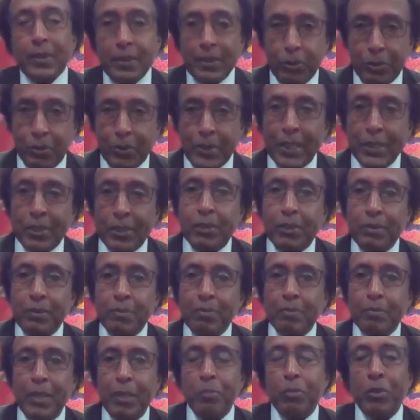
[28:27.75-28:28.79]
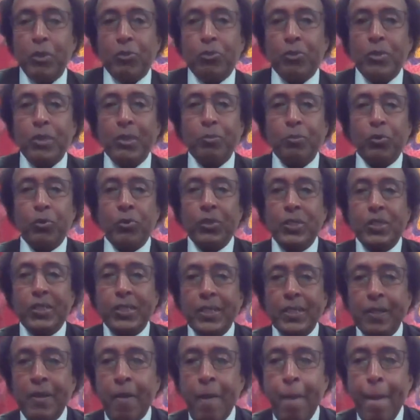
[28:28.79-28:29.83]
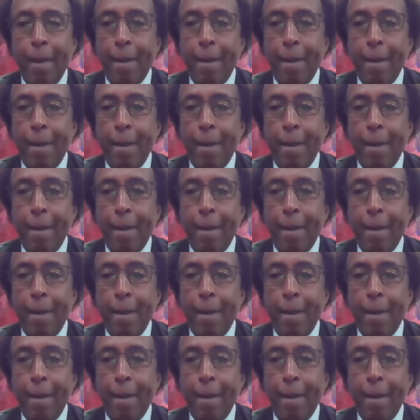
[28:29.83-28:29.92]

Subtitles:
So that's my personal position.